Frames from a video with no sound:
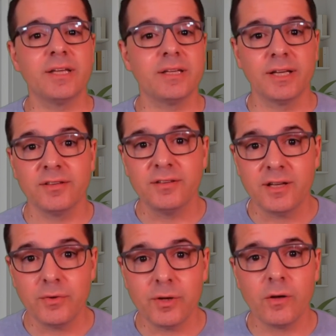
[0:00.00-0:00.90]
Let's
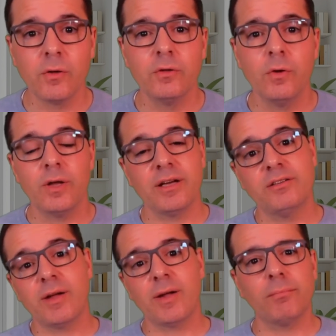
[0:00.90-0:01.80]
stick with our ongoing
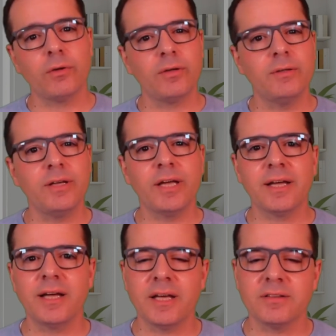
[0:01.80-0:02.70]
example.
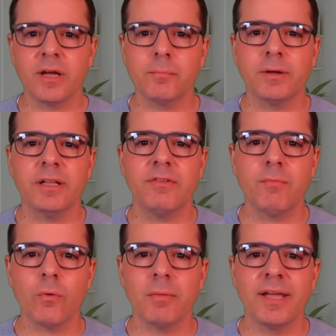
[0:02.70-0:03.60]
It's
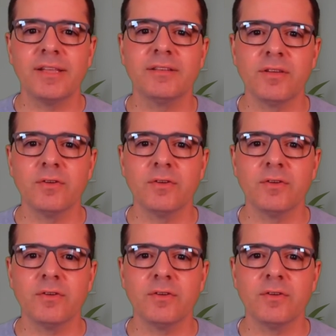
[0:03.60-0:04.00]
unbelievable, but I still